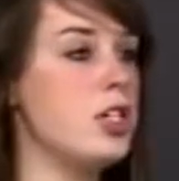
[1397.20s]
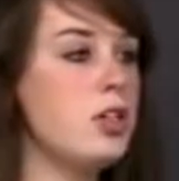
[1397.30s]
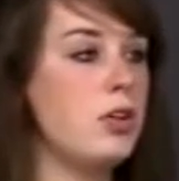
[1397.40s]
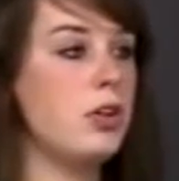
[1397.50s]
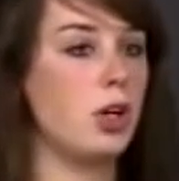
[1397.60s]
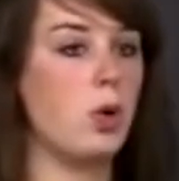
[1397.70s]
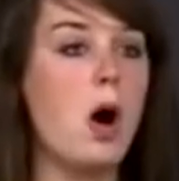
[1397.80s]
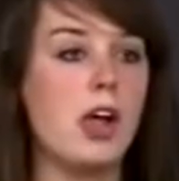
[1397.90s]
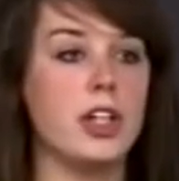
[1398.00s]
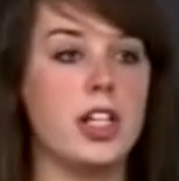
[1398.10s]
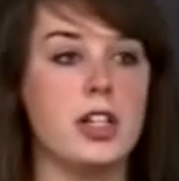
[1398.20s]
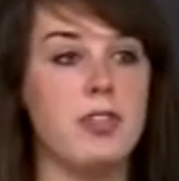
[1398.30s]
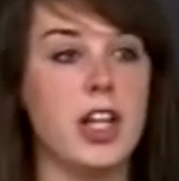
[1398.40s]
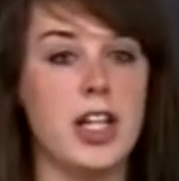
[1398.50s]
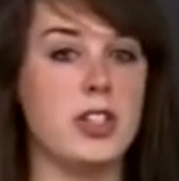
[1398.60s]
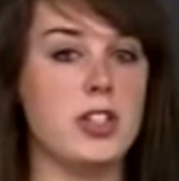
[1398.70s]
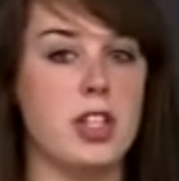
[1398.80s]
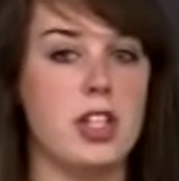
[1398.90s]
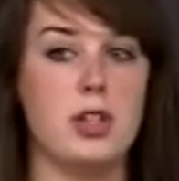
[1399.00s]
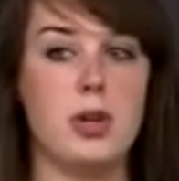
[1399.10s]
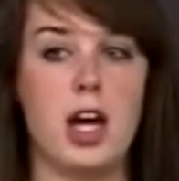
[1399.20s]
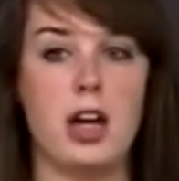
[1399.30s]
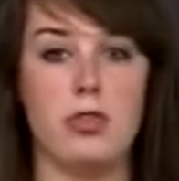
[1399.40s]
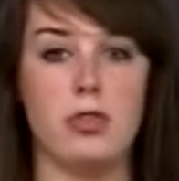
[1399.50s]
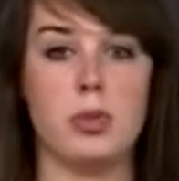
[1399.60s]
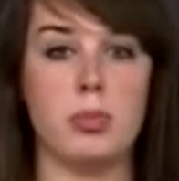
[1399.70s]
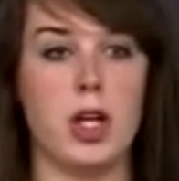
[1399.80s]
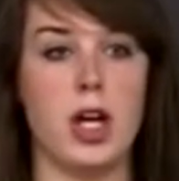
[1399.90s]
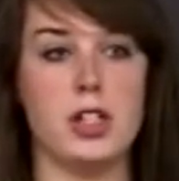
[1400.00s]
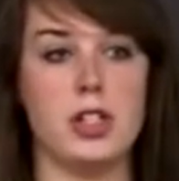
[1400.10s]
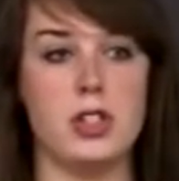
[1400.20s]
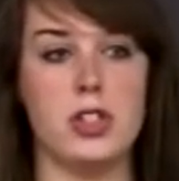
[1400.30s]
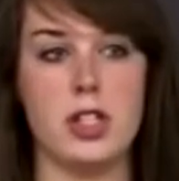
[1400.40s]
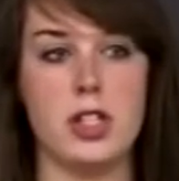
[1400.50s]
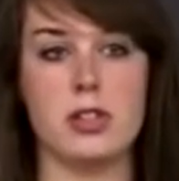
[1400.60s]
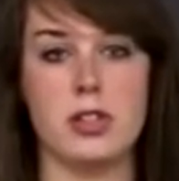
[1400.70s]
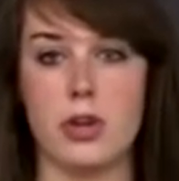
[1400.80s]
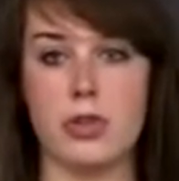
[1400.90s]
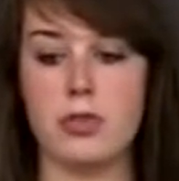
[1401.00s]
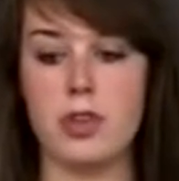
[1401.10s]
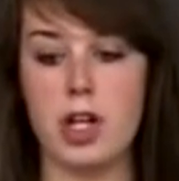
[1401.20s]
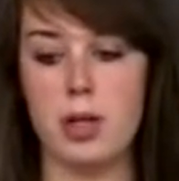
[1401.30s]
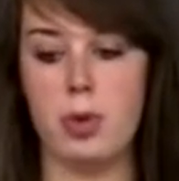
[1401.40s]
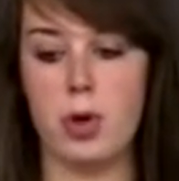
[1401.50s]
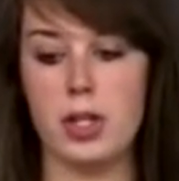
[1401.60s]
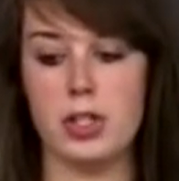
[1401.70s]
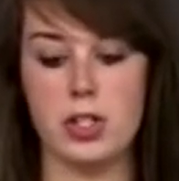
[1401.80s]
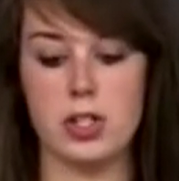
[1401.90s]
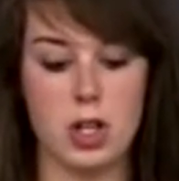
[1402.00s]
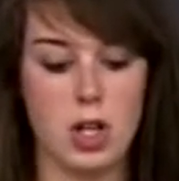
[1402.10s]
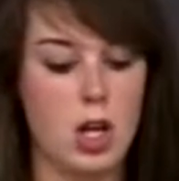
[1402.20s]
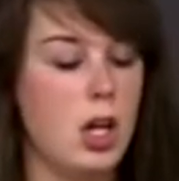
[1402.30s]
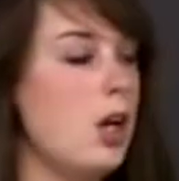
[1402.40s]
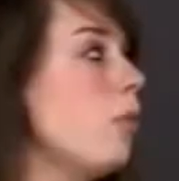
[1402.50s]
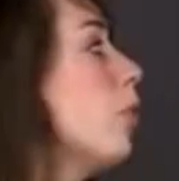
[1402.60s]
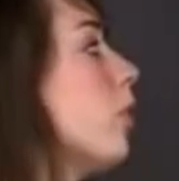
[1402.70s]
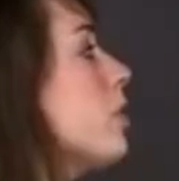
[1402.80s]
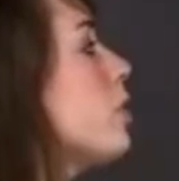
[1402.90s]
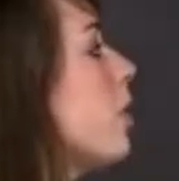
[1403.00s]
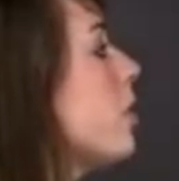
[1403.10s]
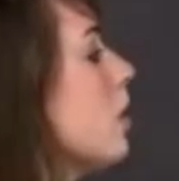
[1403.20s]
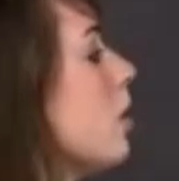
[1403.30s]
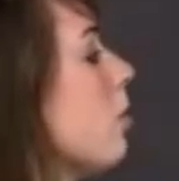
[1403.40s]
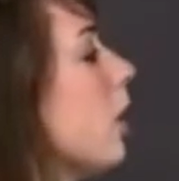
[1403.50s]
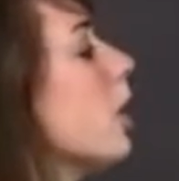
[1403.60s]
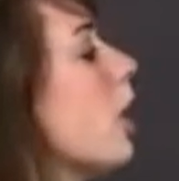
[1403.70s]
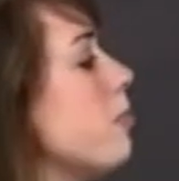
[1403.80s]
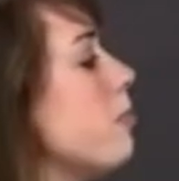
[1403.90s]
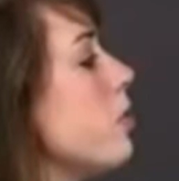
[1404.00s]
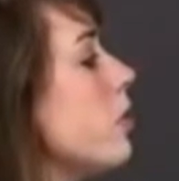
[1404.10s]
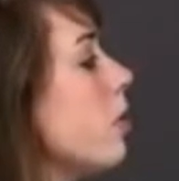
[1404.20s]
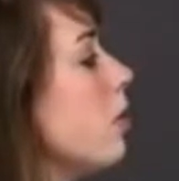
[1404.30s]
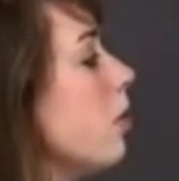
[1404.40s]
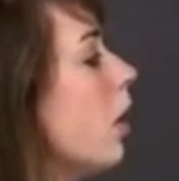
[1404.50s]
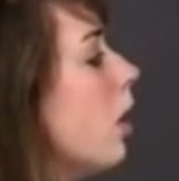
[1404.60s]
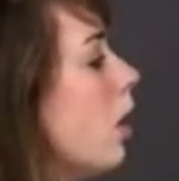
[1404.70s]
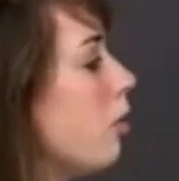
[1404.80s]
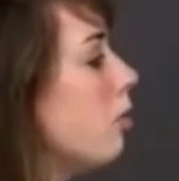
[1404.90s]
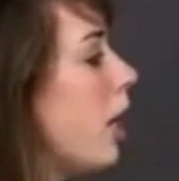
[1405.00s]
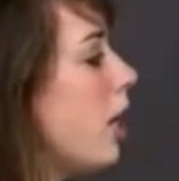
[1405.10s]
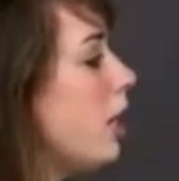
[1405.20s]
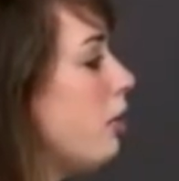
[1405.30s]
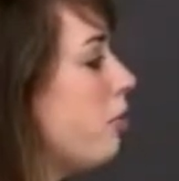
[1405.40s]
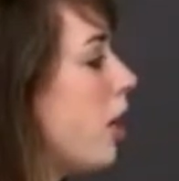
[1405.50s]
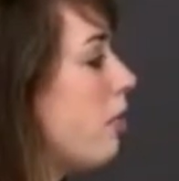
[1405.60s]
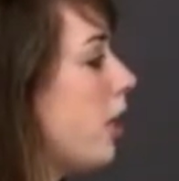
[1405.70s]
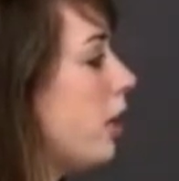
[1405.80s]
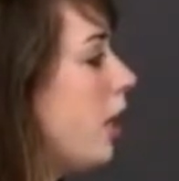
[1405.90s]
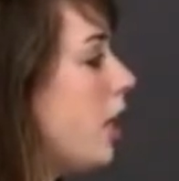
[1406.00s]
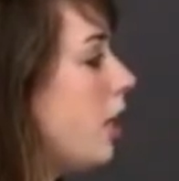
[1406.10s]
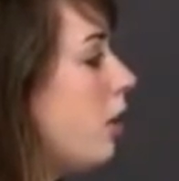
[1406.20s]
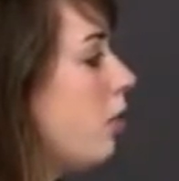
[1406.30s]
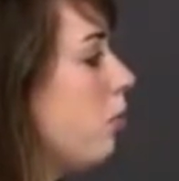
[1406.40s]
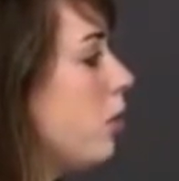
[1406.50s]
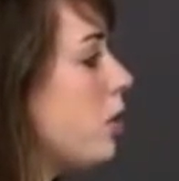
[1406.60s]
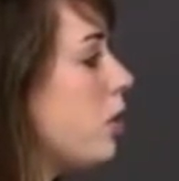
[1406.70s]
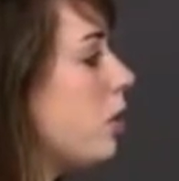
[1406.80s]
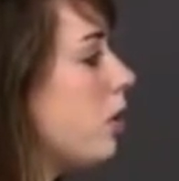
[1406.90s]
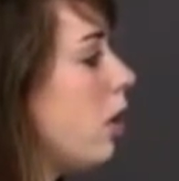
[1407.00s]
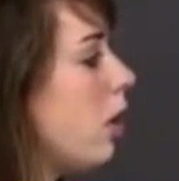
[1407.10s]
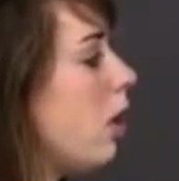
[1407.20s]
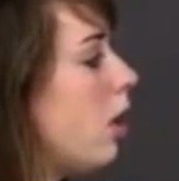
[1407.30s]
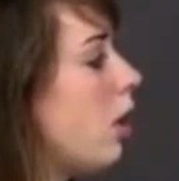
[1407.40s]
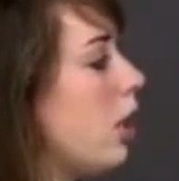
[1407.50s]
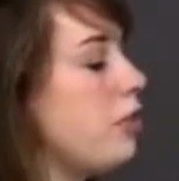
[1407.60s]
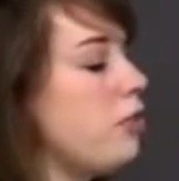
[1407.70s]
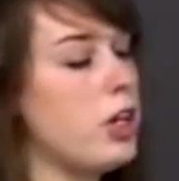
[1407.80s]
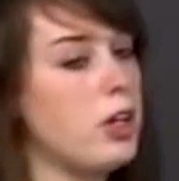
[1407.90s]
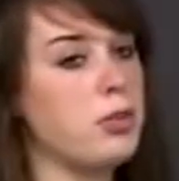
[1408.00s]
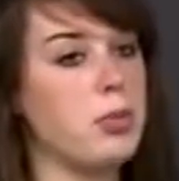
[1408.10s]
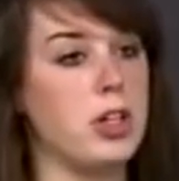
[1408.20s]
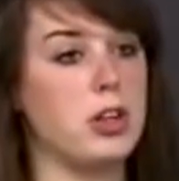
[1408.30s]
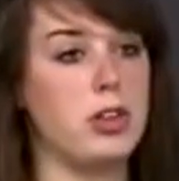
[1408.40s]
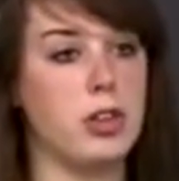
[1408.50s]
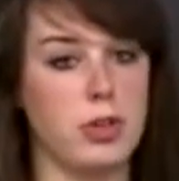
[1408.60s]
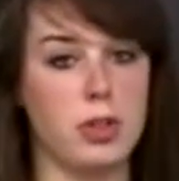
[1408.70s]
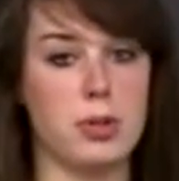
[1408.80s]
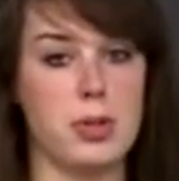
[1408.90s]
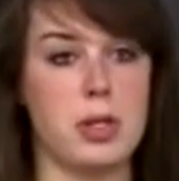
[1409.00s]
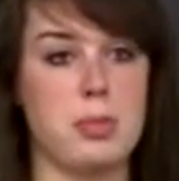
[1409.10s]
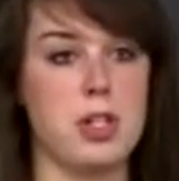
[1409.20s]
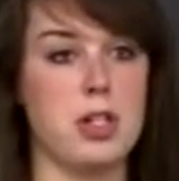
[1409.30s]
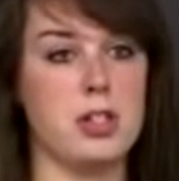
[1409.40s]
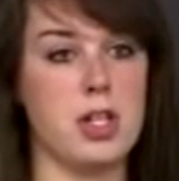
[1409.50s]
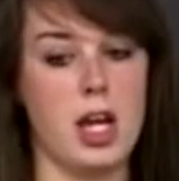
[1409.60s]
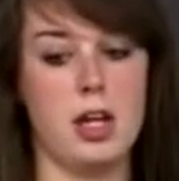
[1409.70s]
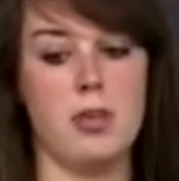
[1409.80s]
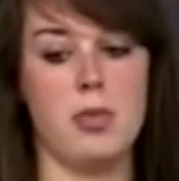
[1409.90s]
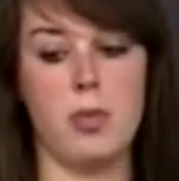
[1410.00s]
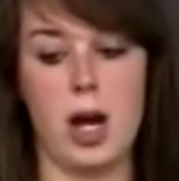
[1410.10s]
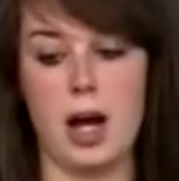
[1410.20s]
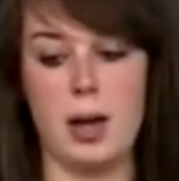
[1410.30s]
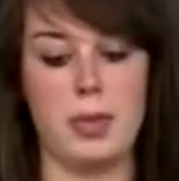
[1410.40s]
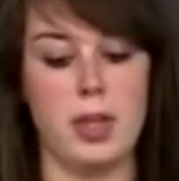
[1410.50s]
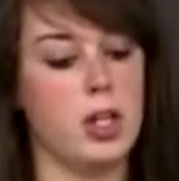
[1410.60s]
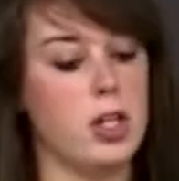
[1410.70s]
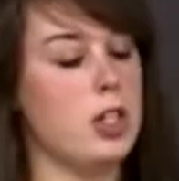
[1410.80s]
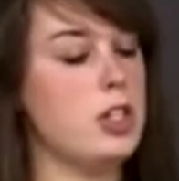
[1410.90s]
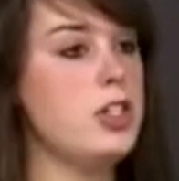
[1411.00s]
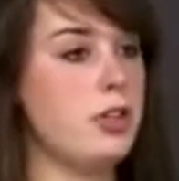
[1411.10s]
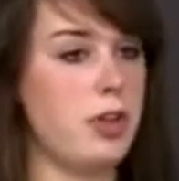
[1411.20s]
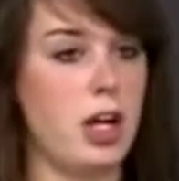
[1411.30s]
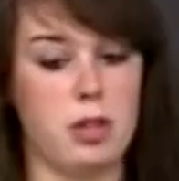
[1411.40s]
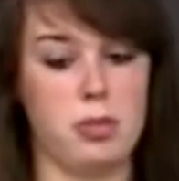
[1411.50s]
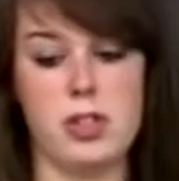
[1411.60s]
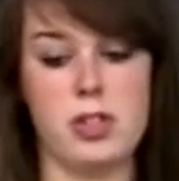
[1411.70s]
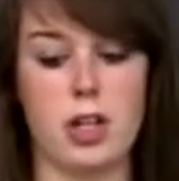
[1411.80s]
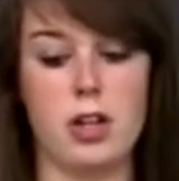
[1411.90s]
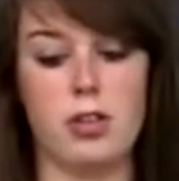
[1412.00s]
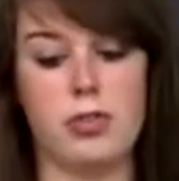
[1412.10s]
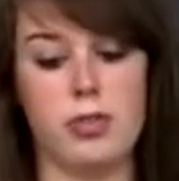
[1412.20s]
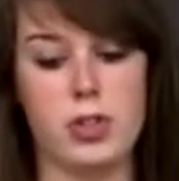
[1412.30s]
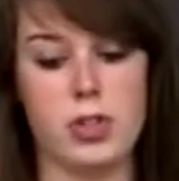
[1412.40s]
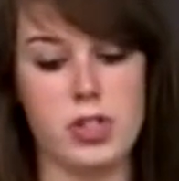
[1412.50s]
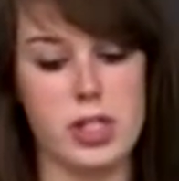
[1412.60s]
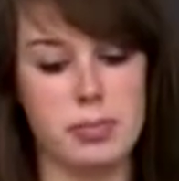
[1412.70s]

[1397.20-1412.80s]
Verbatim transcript: or the quality of light that you have supplying to your seeds is also very important, when, especially when it comes to red and far red light, which are involved with the photoreceptors and um, different elements of your seed.